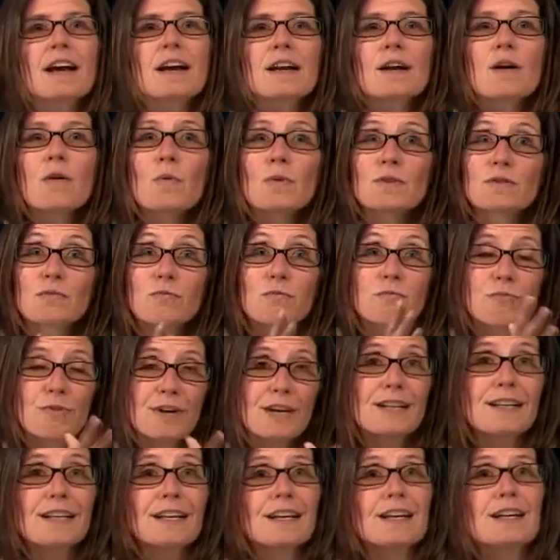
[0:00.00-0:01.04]
Now what's
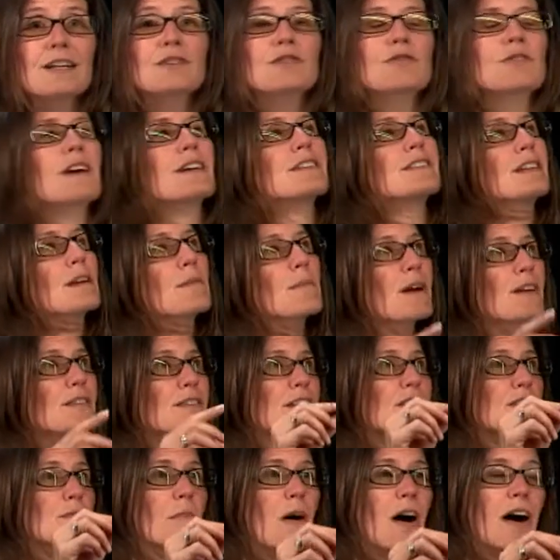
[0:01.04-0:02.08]
really interesting about
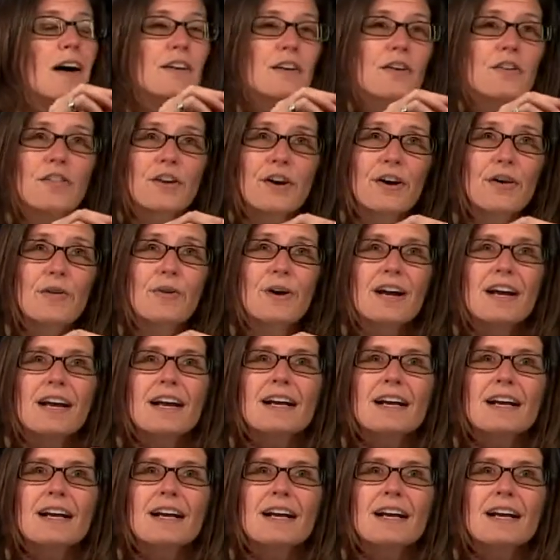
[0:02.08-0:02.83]
this model, though,